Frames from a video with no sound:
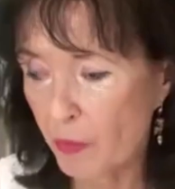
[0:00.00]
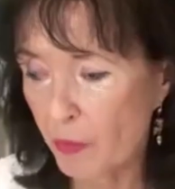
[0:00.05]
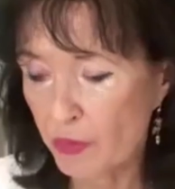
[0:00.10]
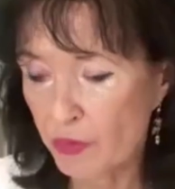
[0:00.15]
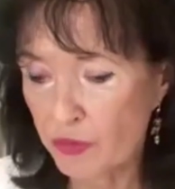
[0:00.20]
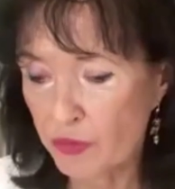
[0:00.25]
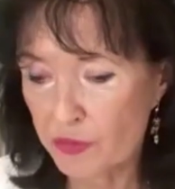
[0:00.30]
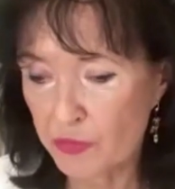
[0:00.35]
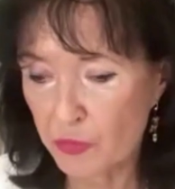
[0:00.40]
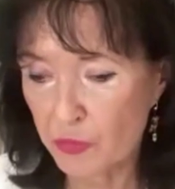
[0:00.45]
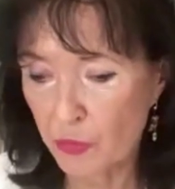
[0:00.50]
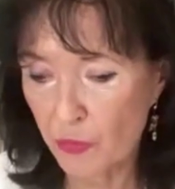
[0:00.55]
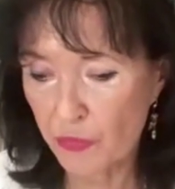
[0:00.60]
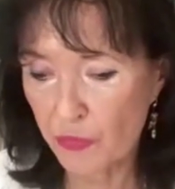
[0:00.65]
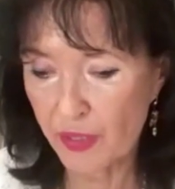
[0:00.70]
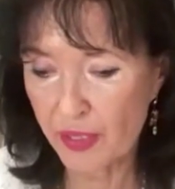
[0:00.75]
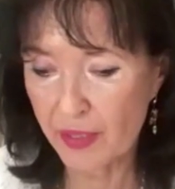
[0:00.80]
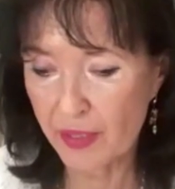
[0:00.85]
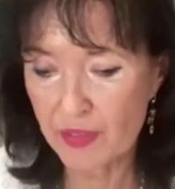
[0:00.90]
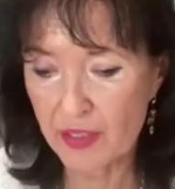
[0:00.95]
wonderful to
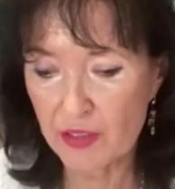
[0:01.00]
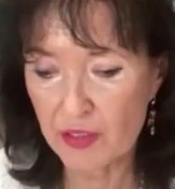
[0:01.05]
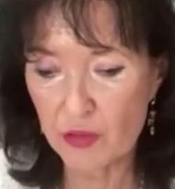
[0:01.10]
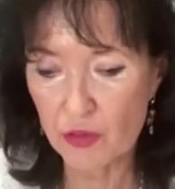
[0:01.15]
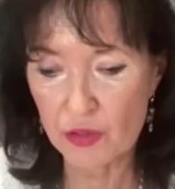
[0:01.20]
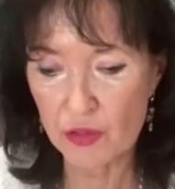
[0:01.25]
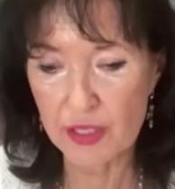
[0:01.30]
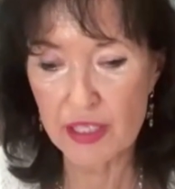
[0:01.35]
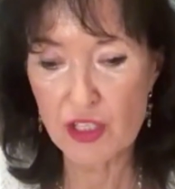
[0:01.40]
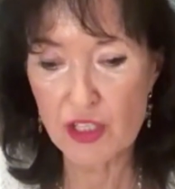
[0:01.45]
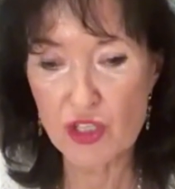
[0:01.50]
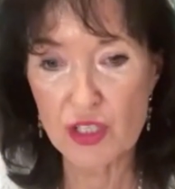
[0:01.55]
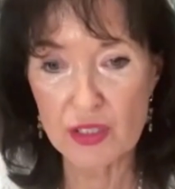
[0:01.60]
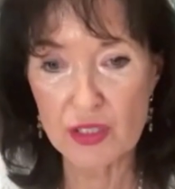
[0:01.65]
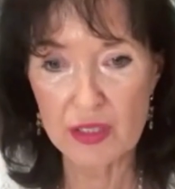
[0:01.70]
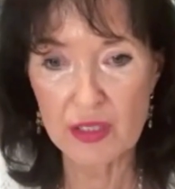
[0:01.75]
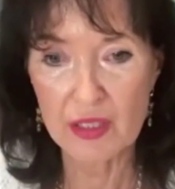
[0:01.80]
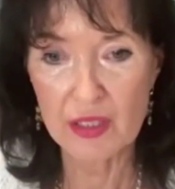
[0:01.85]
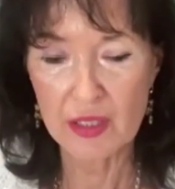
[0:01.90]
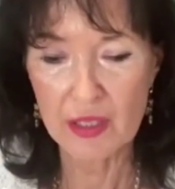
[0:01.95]
have that
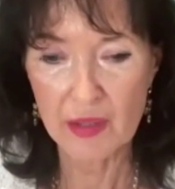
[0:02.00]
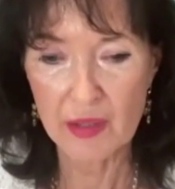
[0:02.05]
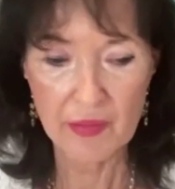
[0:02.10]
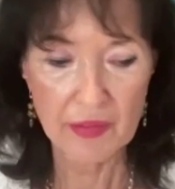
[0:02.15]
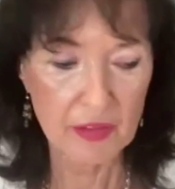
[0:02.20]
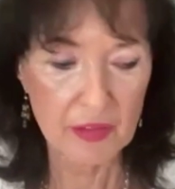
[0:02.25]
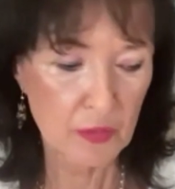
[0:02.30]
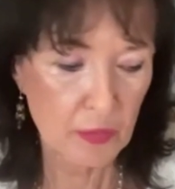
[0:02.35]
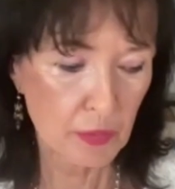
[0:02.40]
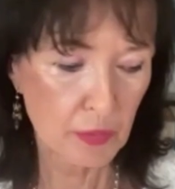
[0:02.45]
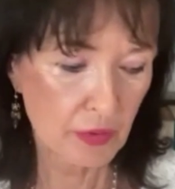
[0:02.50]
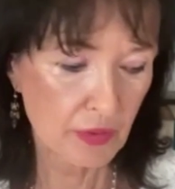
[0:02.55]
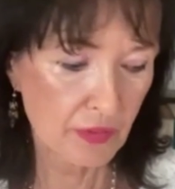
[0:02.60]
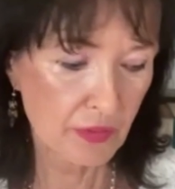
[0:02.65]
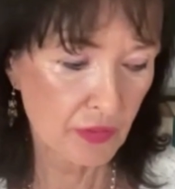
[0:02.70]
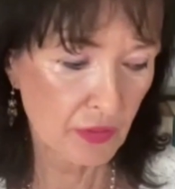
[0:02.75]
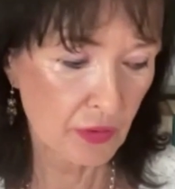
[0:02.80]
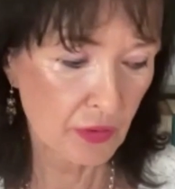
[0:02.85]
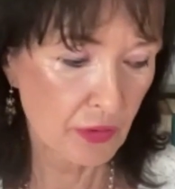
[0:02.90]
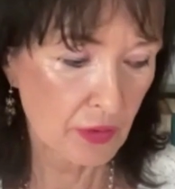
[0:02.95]
connection. That's
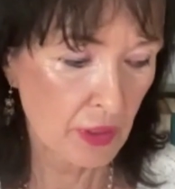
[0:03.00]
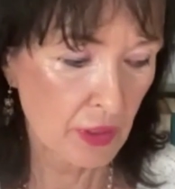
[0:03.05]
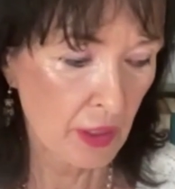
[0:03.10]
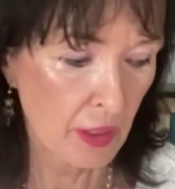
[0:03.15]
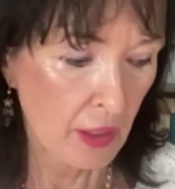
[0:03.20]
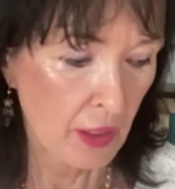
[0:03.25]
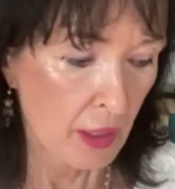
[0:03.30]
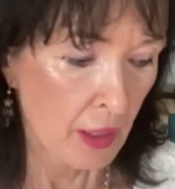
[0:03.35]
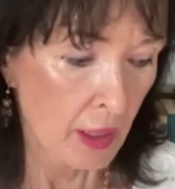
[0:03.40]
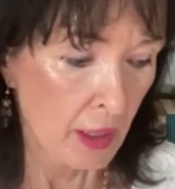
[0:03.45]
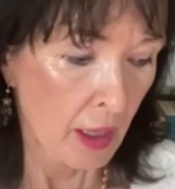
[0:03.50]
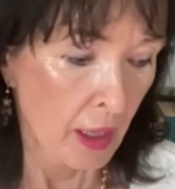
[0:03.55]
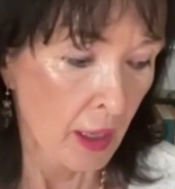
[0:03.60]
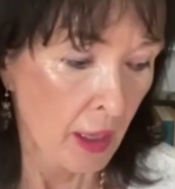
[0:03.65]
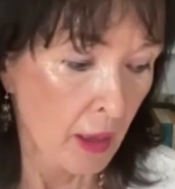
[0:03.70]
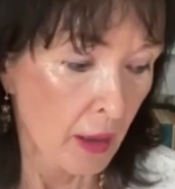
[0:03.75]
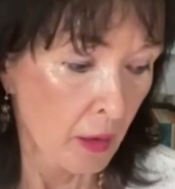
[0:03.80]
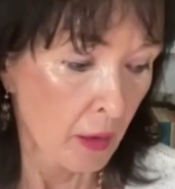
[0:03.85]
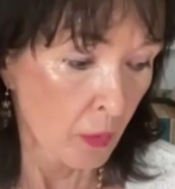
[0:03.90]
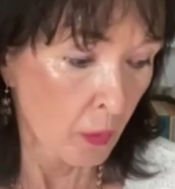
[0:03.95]
beautiful.
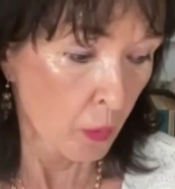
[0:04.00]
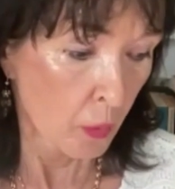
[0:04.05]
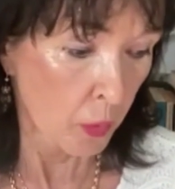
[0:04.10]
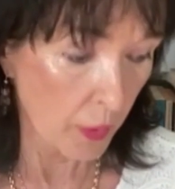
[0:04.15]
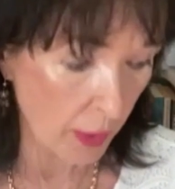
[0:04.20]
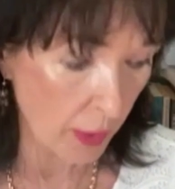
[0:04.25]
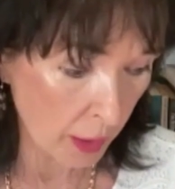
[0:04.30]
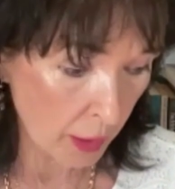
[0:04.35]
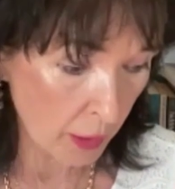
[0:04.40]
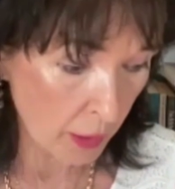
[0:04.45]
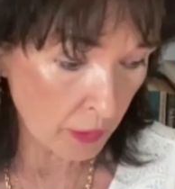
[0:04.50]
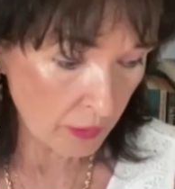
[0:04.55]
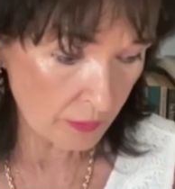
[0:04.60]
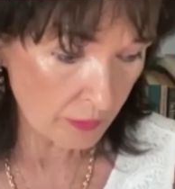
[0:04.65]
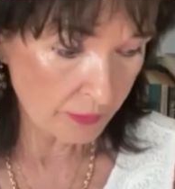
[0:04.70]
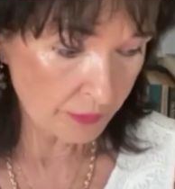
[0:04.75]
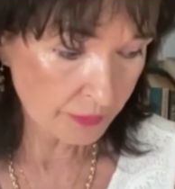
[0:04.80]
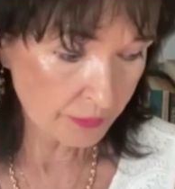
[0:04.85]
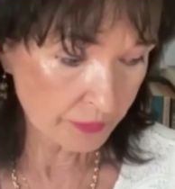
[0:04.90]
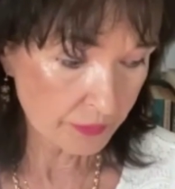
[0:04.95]
Well,
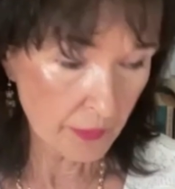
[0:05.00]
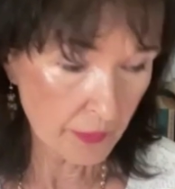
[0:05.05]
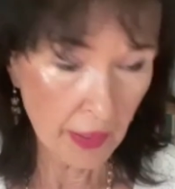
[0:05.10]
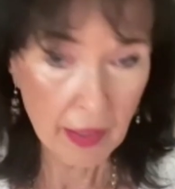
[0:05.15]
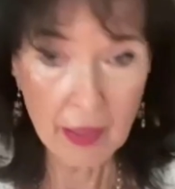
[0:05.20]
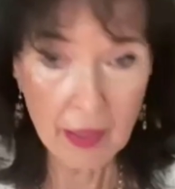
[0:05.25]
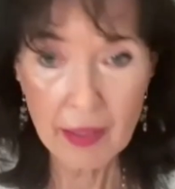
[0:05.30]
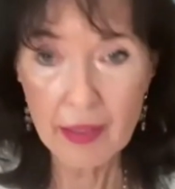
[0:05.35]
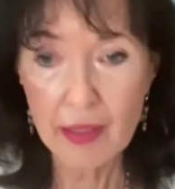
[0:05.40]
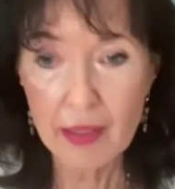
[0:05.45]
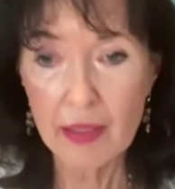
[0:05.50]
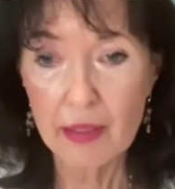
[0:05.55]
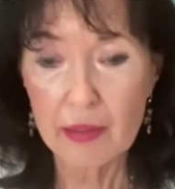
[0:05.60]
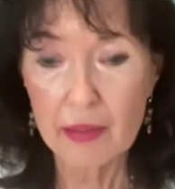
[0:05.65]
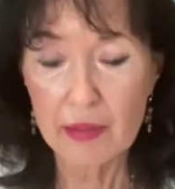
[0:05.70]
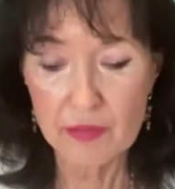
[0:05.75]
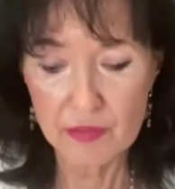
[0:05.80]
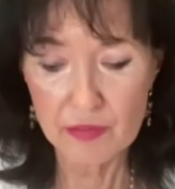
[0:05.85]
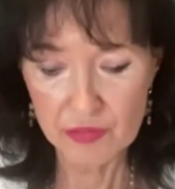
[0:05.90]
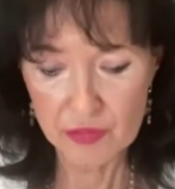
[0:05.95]
I
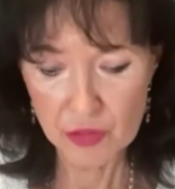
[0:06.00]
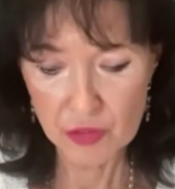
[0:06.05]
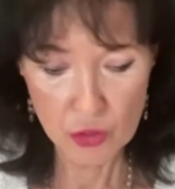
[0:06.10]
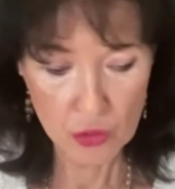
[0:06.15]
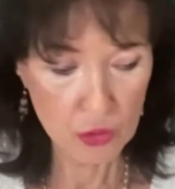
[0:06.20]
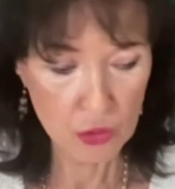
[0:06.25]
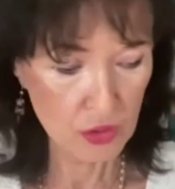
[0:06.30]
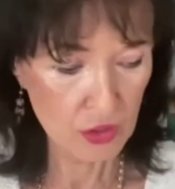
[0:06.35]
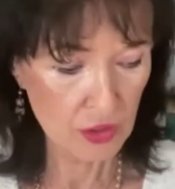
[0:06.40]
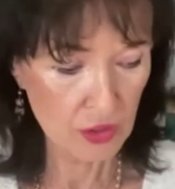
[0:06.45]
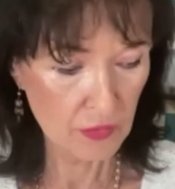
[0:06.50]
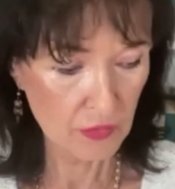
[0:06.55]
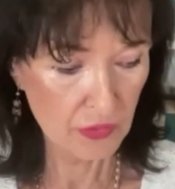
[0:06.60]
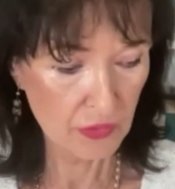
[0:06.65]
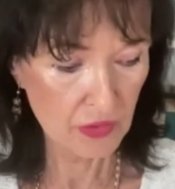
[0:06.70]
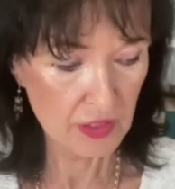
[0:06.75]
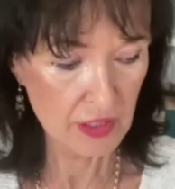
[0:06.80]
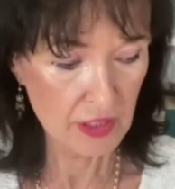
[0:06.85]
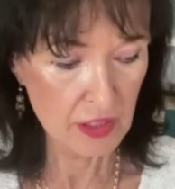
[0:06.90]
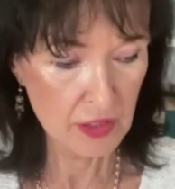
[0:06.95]
have chosen
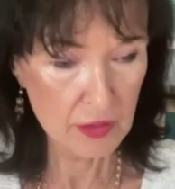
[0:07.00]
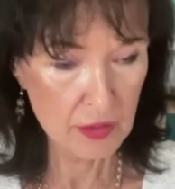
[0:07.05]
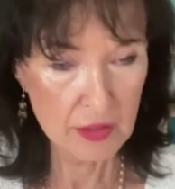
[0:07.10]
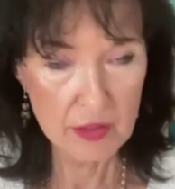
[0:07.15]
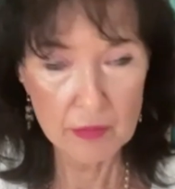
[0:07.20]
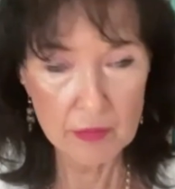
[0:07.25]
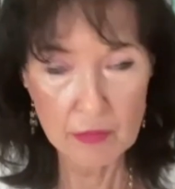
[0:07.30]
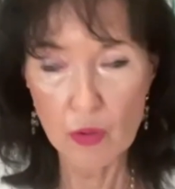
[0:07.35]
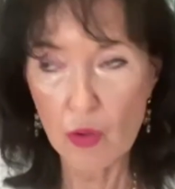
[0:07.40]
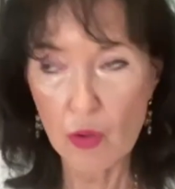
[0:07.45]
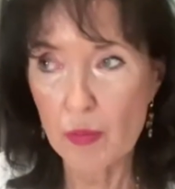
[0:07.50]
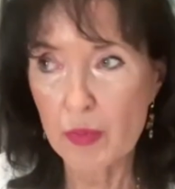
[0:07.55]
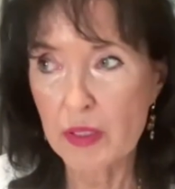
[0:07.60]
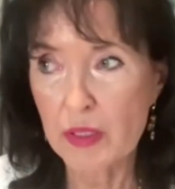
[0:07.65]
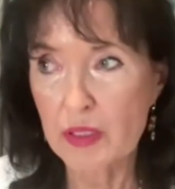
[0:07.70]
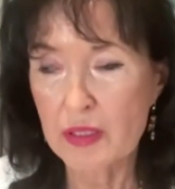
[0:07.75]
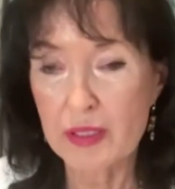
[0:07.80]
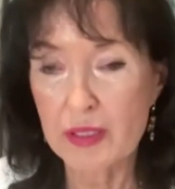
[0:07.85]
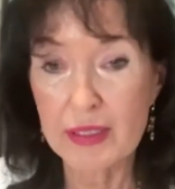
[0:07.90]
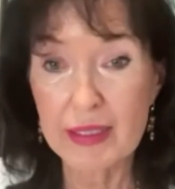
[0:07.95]
for this
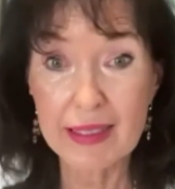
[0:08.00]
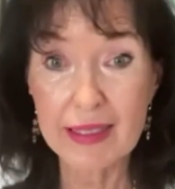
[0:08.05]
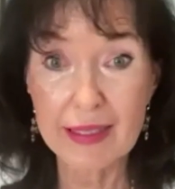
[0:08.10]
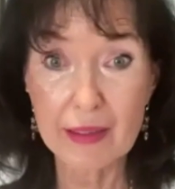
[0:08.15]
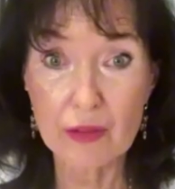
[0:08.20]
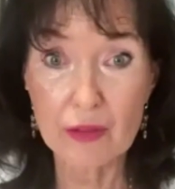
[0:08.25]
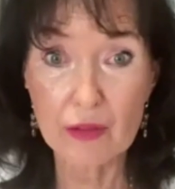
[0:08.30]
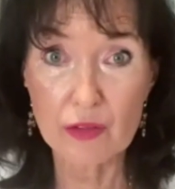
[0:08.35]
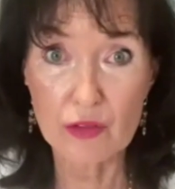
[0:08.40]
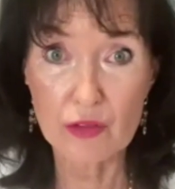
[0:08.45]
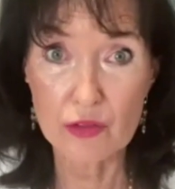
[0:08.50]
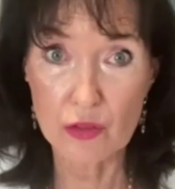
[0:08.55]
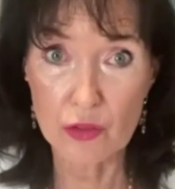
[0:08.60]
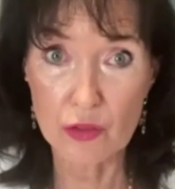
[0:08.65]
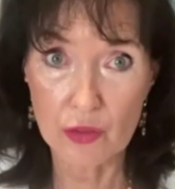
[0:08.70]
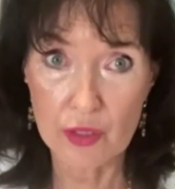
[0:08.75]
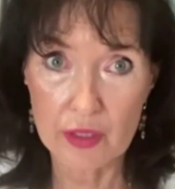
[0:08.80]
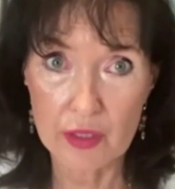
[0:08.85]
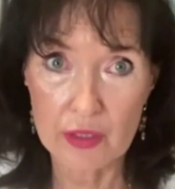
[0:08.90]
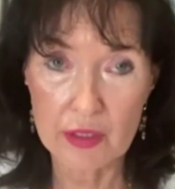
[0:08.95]
moment Hillel
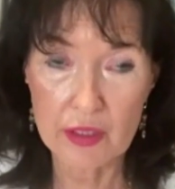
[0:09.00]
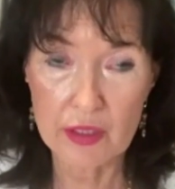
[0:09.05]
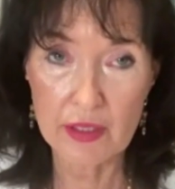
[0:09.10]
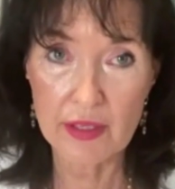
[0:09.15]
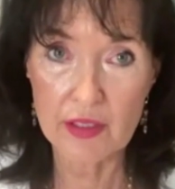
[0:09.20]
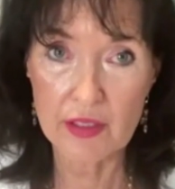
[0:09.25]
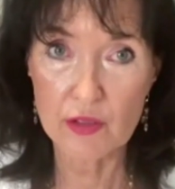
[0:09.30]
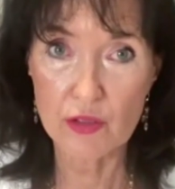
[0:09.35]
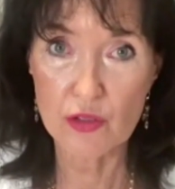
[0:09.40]
Neuer, that